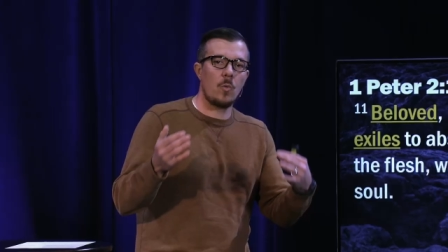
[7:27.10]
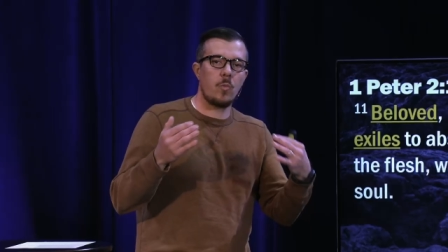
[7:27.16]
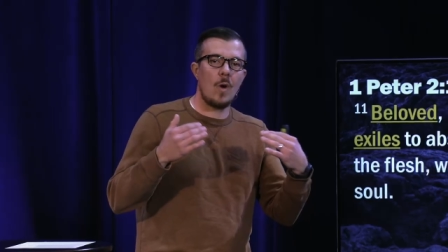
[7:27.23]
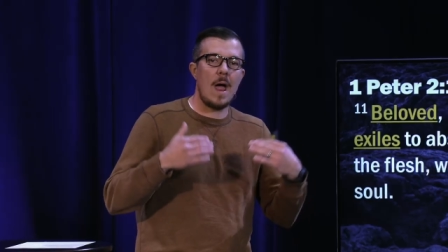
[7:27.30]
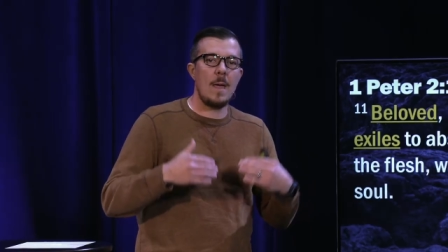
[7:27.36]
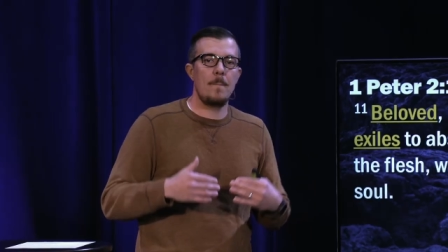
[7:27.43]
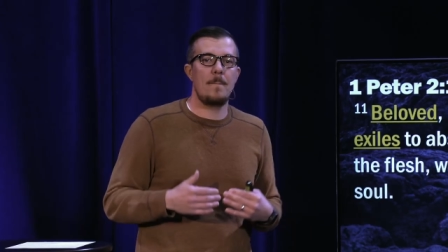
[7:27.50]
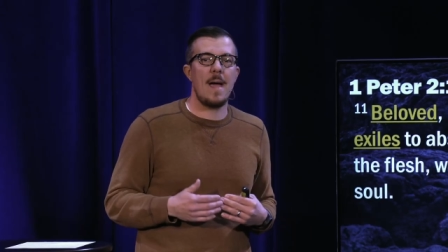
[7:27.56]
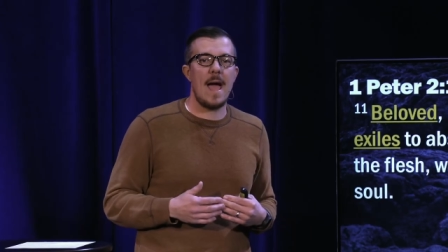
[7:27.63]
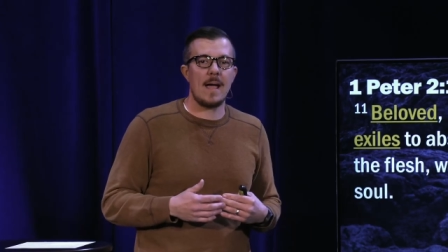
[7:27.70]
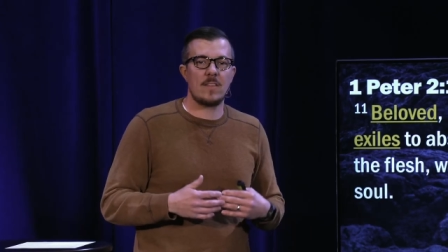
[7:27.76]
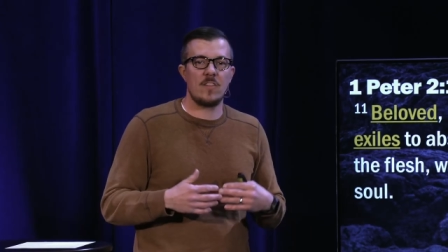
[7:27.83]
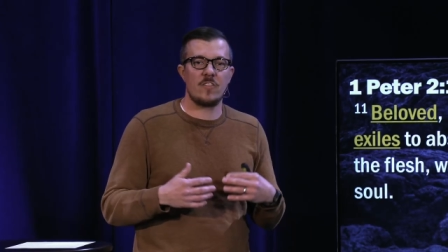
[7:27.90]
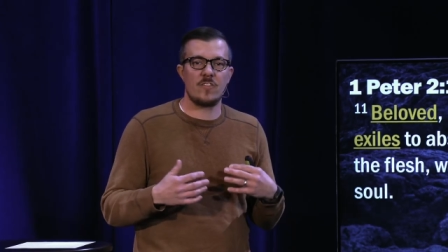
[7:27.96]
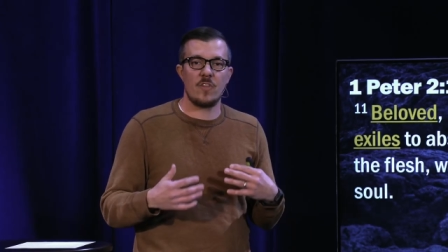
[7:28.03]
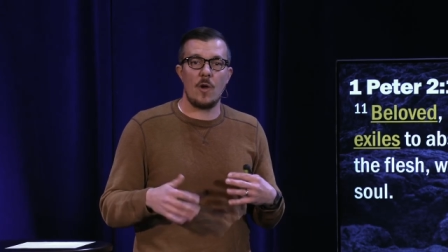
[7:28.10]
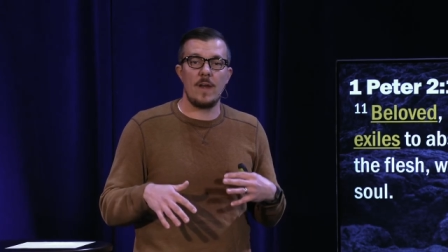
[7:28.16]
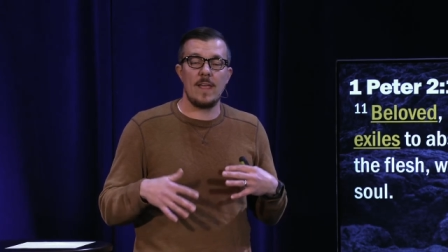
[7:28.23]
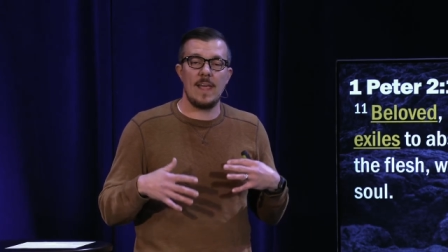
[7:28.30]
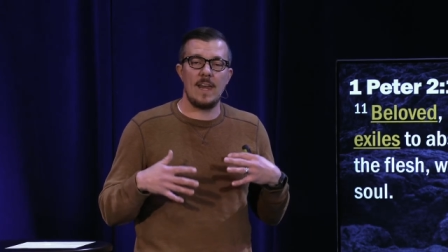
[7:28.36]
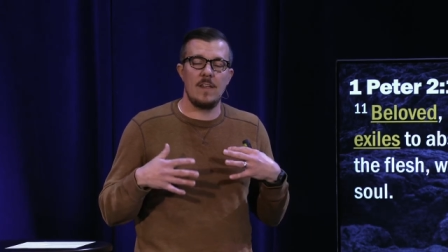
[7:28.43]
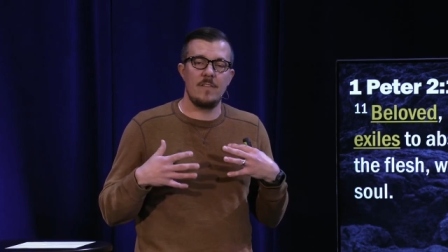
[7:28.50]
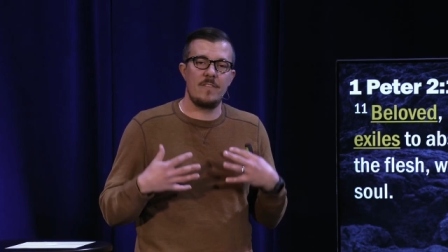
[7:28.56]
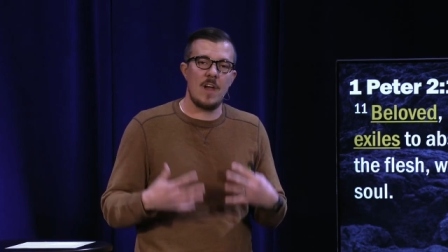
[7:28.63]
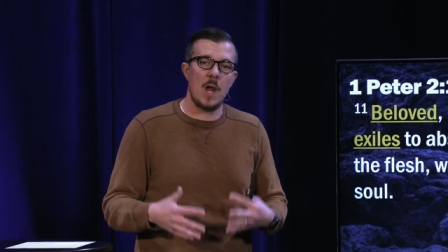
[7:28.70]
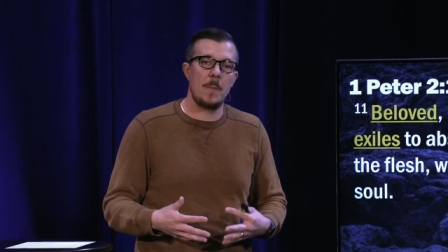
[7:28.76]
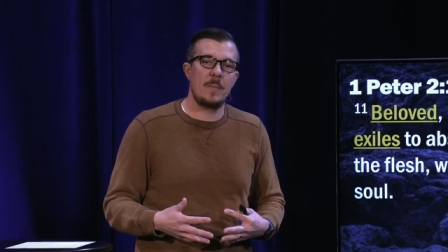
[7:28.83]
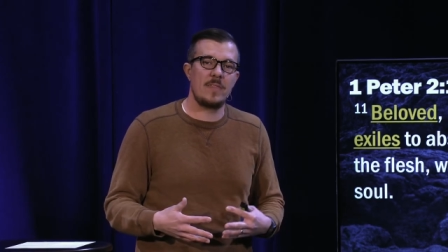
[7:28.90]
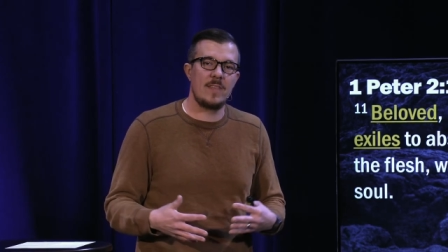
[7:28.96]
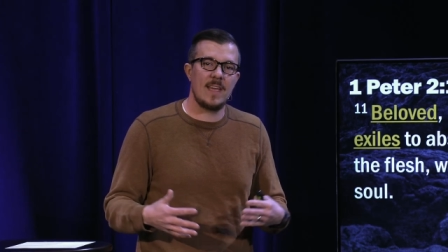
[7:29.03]
right back to starting it in a
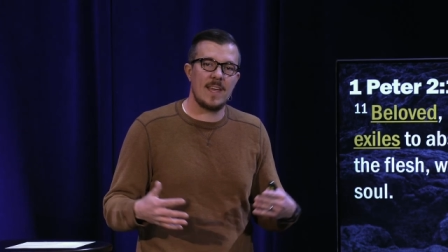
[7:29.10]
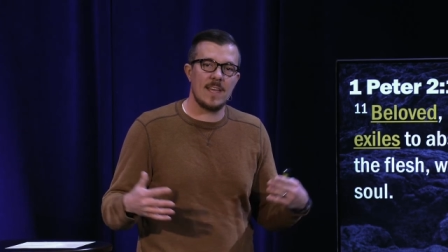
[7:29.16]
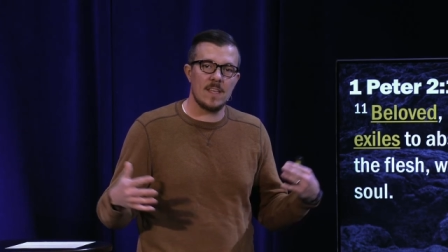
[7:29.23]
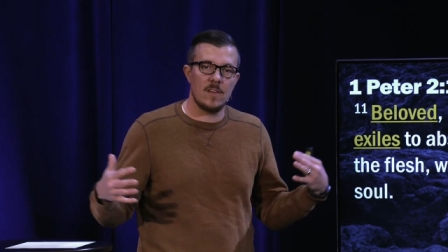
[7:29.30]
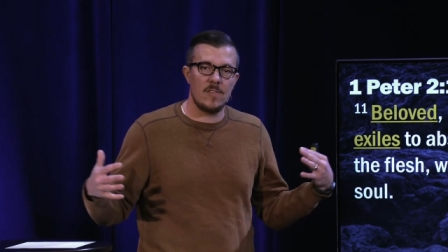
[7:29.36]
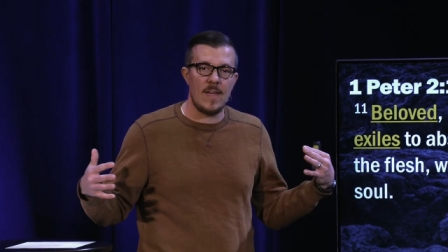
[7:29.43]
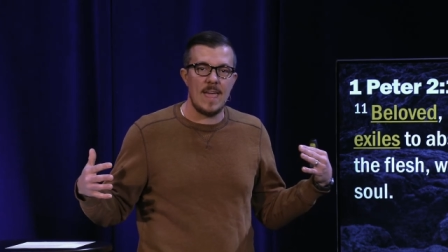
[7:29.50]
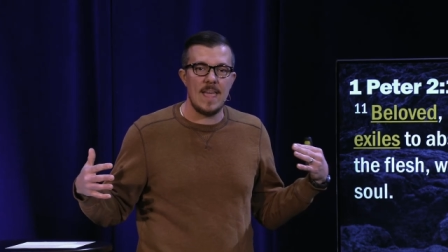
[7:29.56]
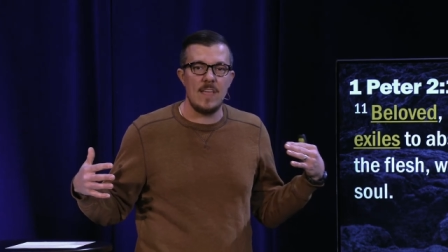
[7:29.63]
very particular way.